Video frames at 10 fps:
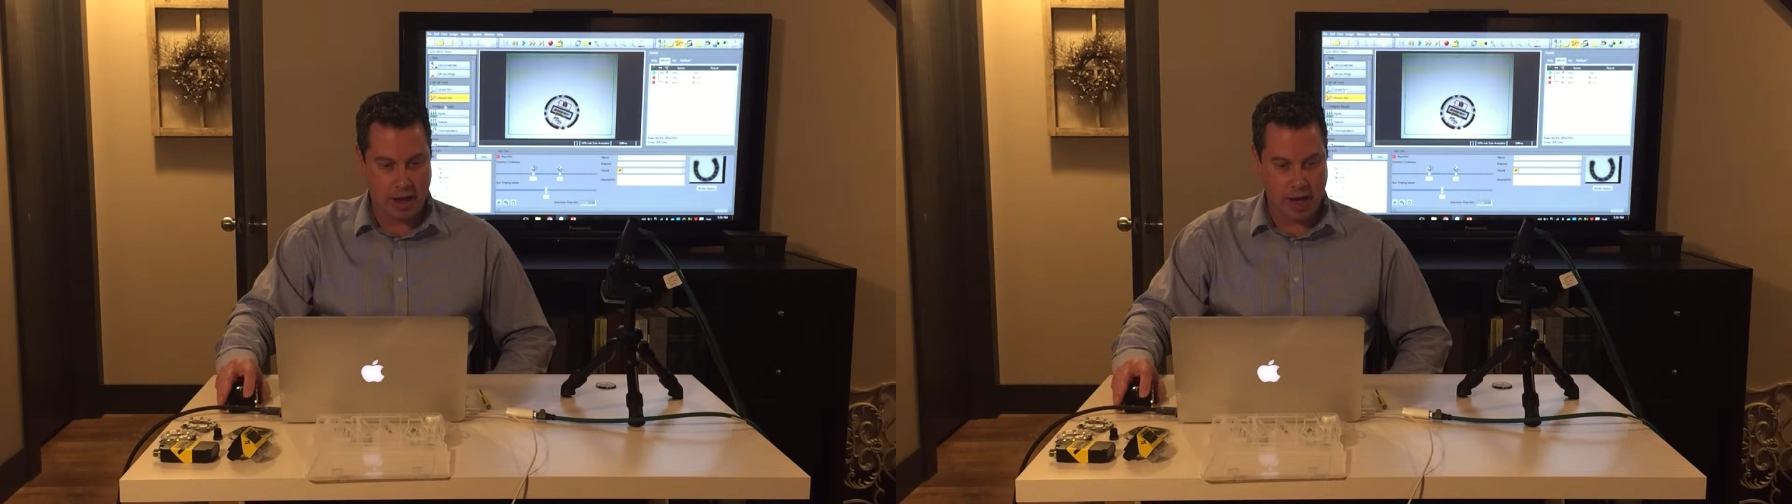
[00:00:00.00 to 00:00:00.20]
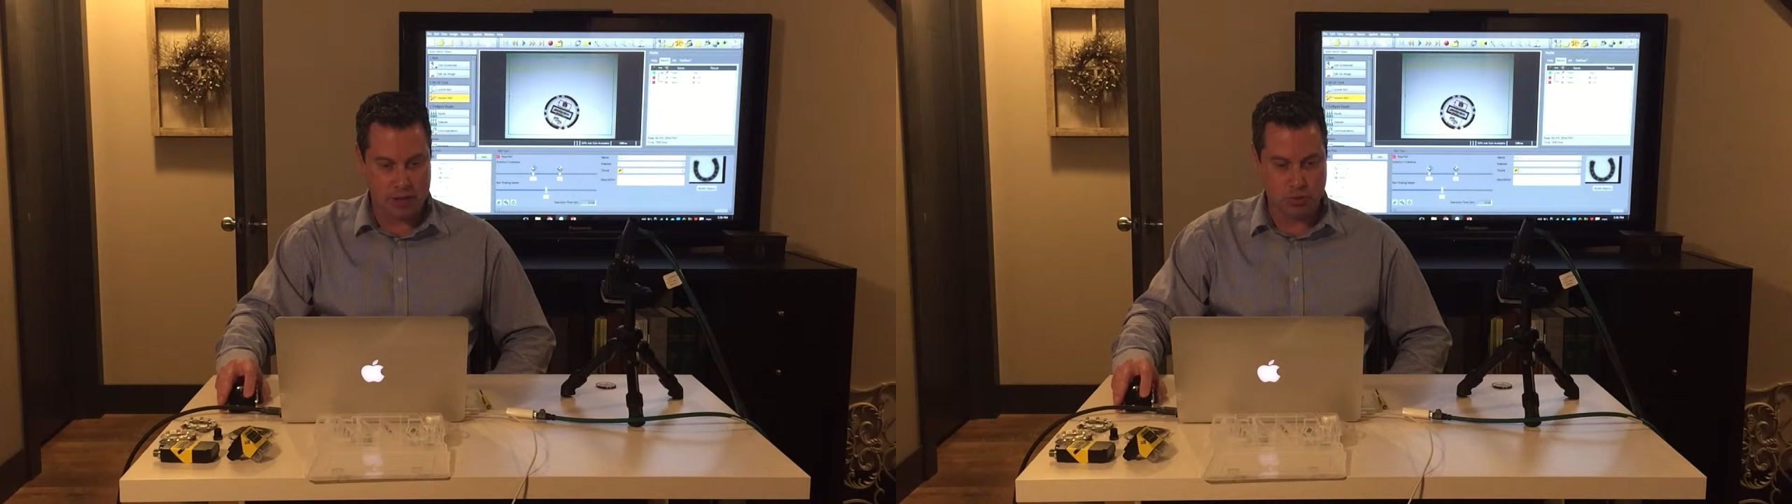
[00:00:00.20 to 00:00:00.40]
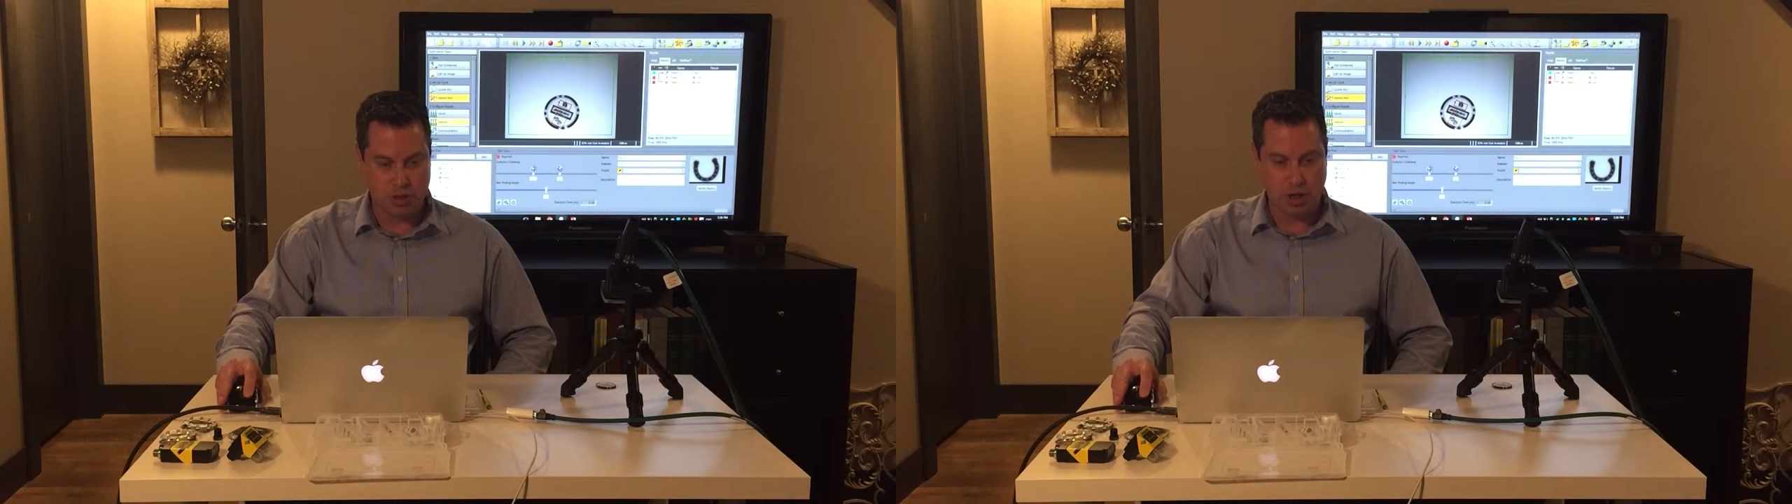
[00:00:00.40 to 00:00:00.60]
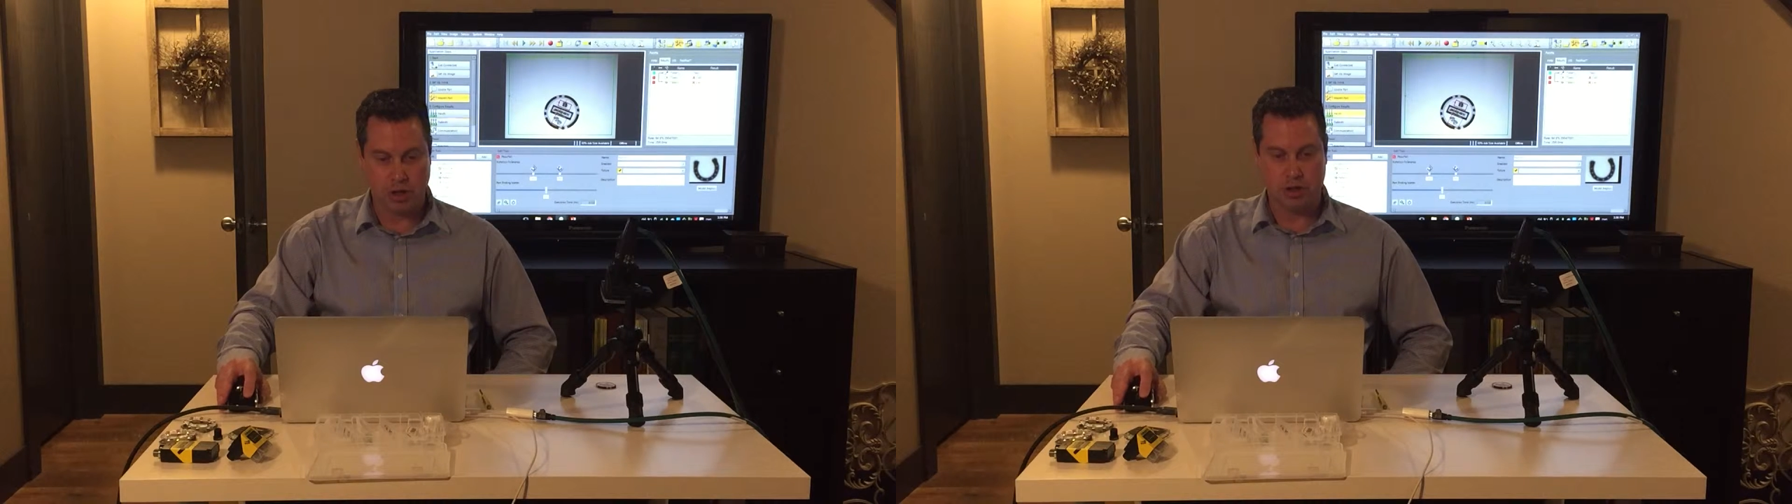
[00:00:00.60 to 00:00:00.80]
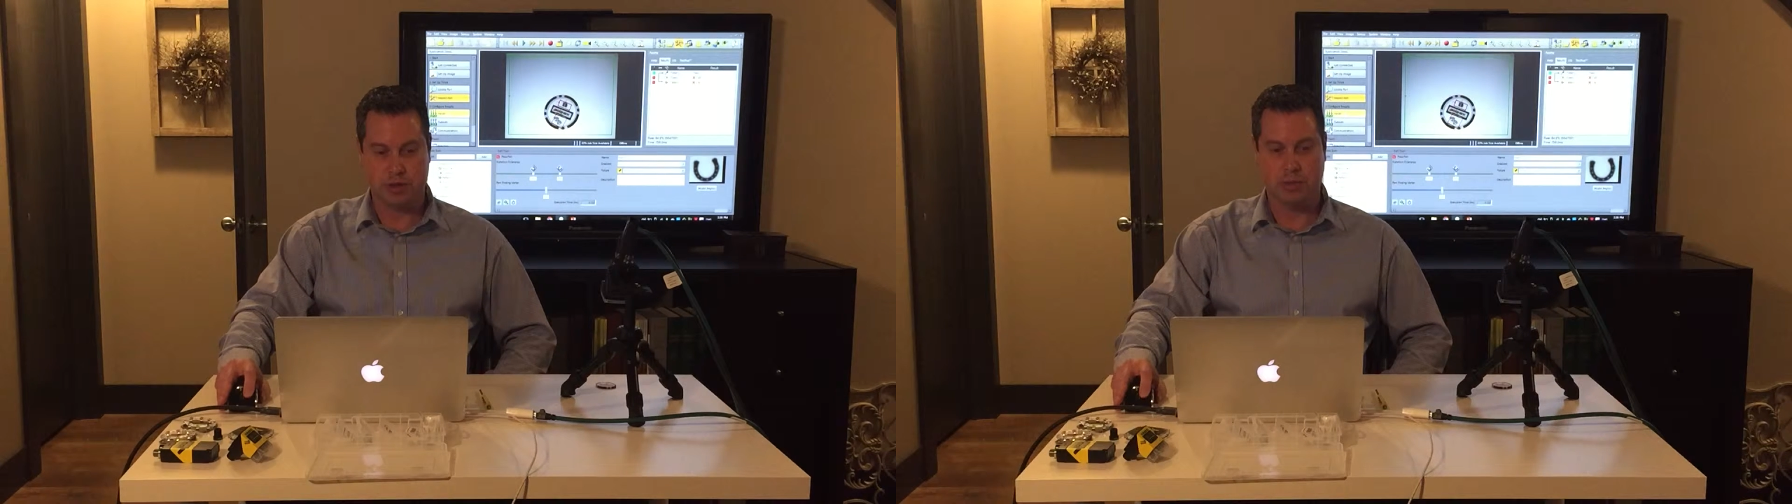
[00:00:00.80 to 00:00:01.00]
As we're done
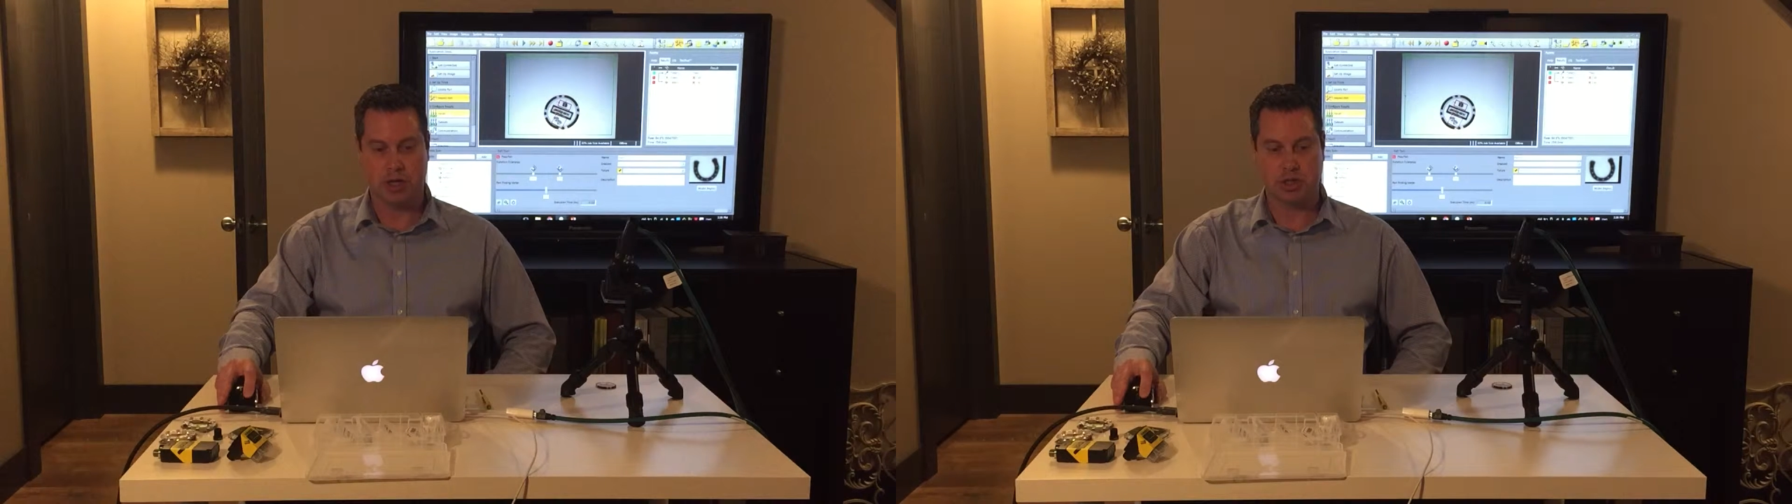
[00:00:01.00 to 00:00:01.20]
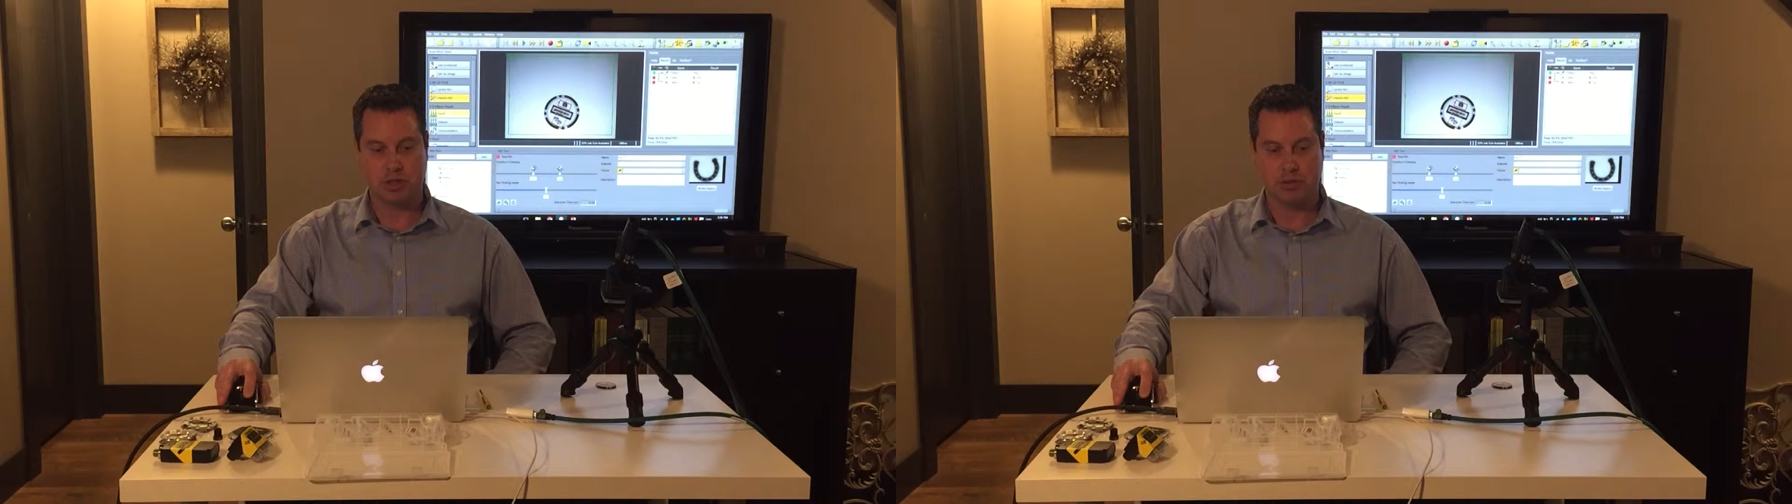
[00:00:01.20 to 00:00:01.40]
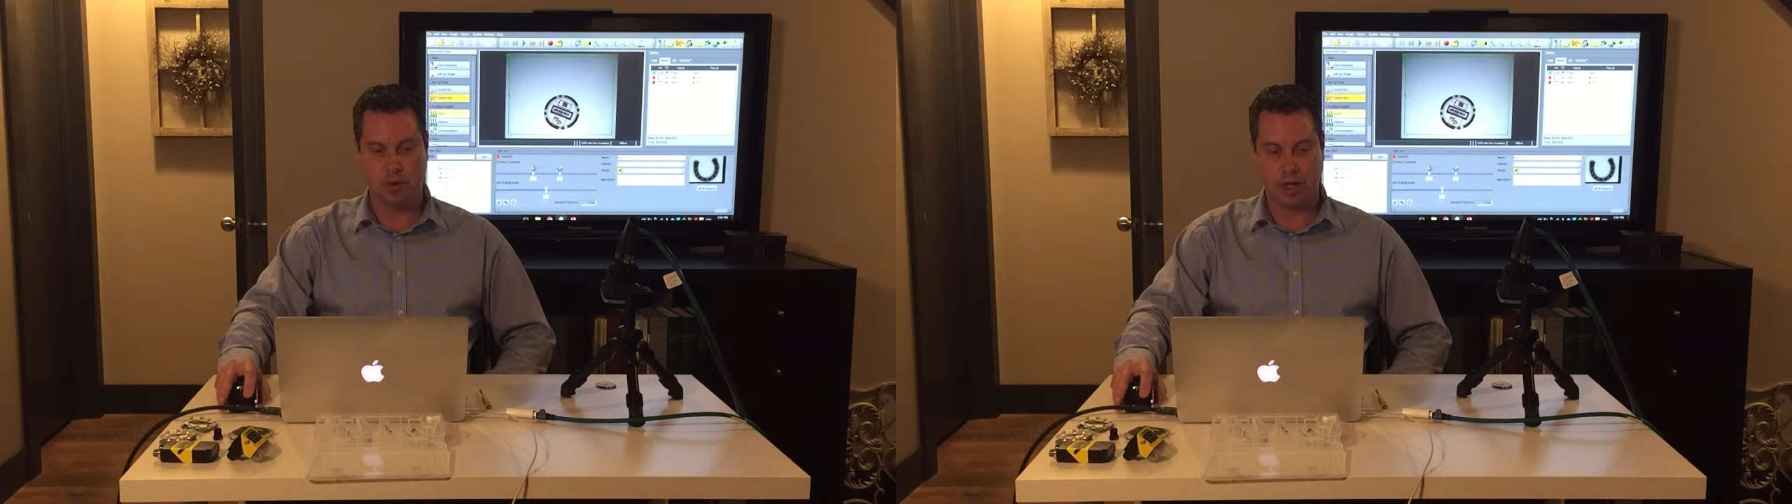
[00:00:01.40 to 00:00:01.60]
our inspection,